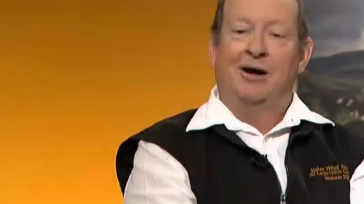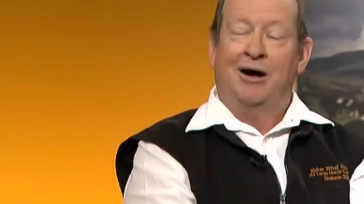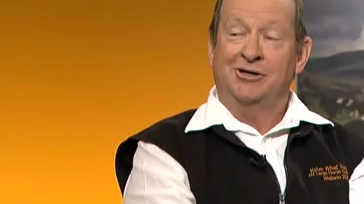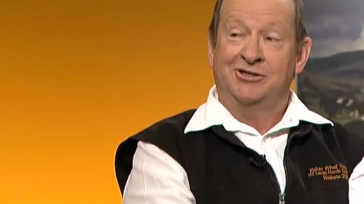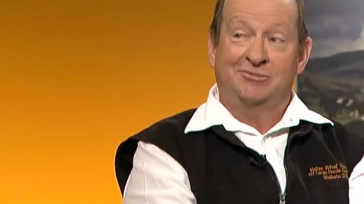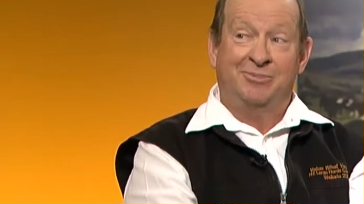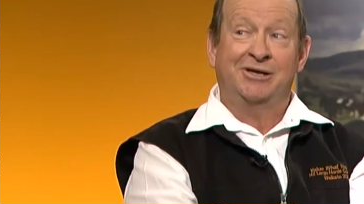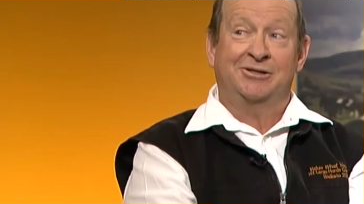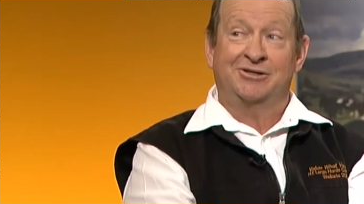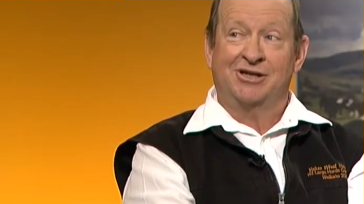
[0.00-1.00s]
I
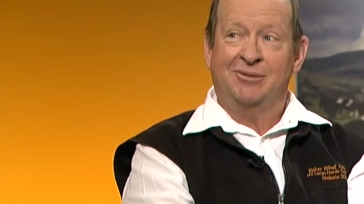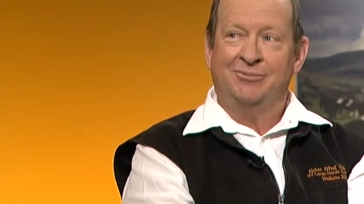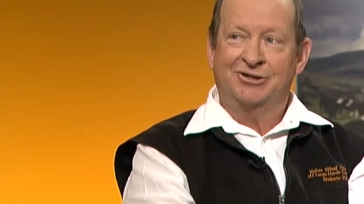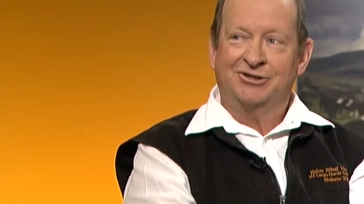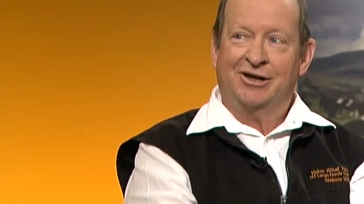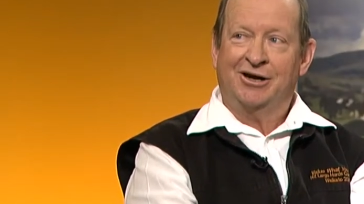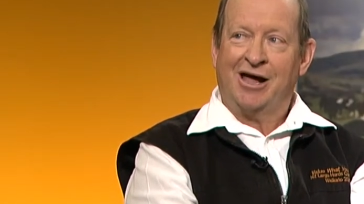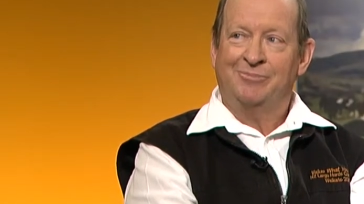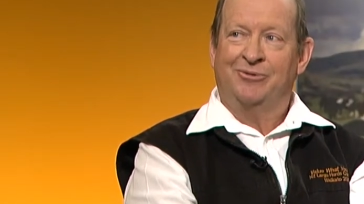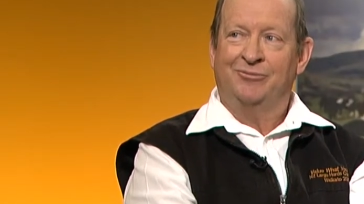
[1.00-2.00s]
suspect the same thing is going to
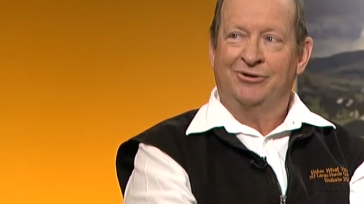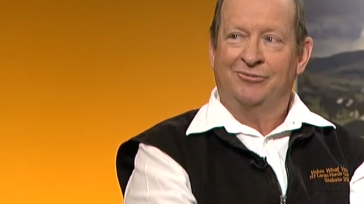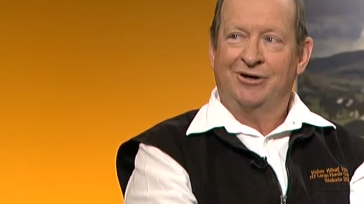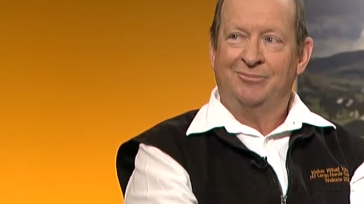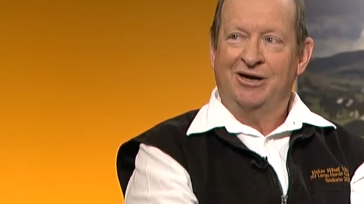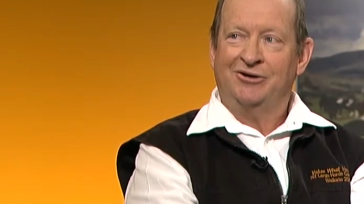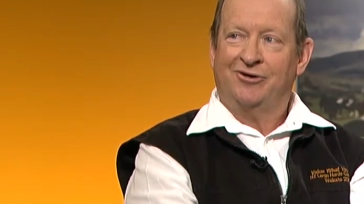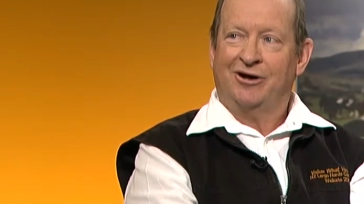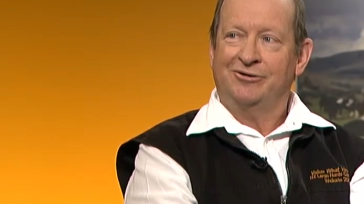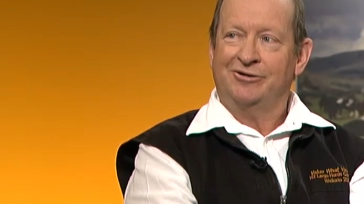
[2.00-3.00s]
happen with the red meat
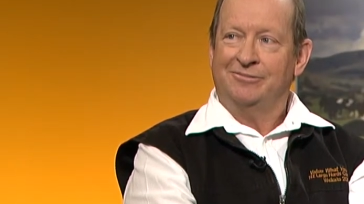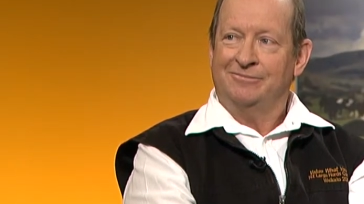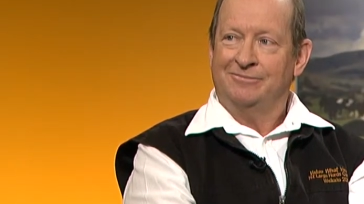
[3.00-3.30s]
strategy.